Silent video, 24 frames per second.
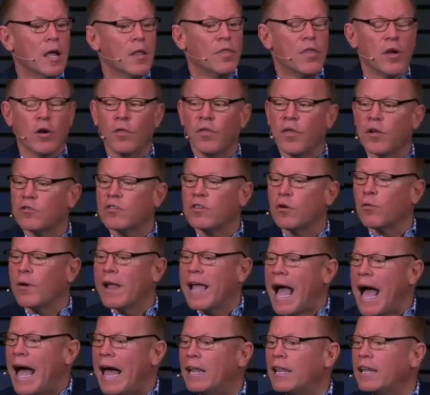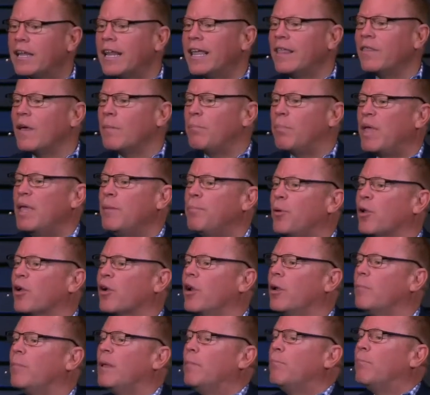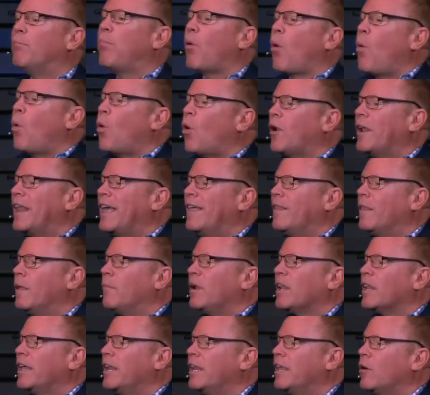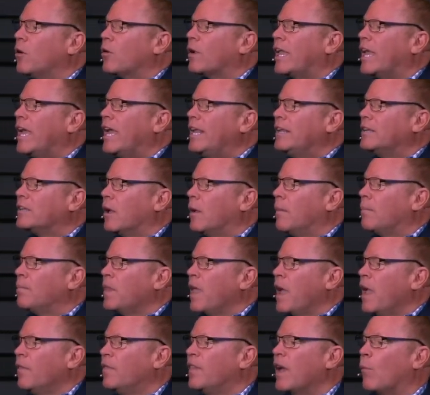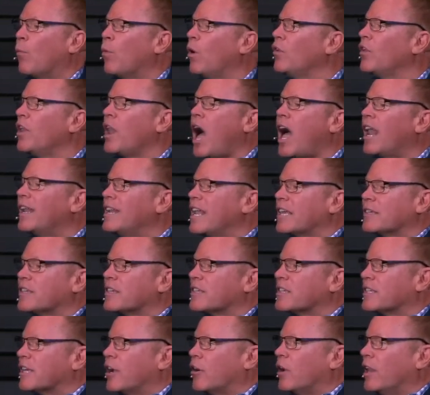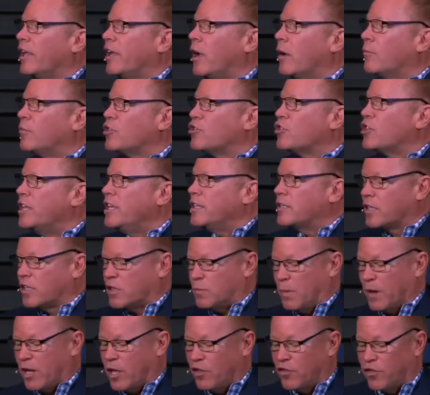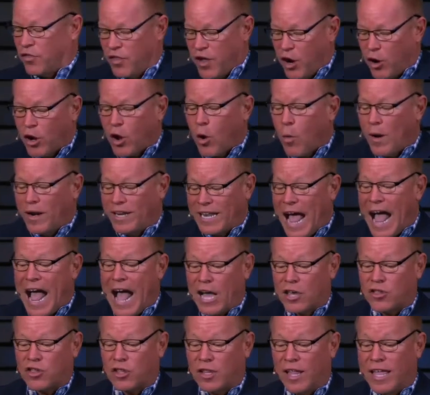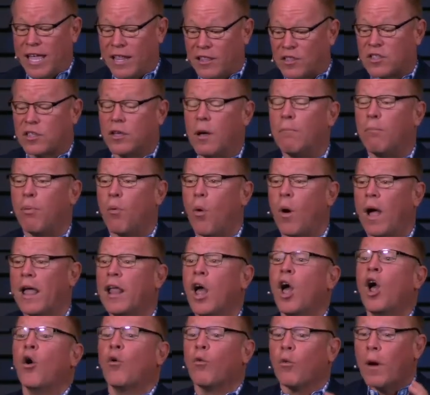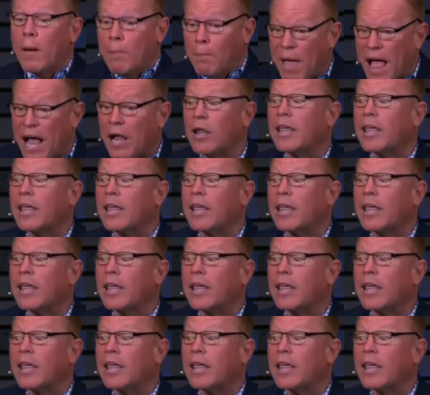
There, there's a reality that people are going to be born in the millennial kingdom that will not necessarily come to Jesus because they're going to actually at some point rebel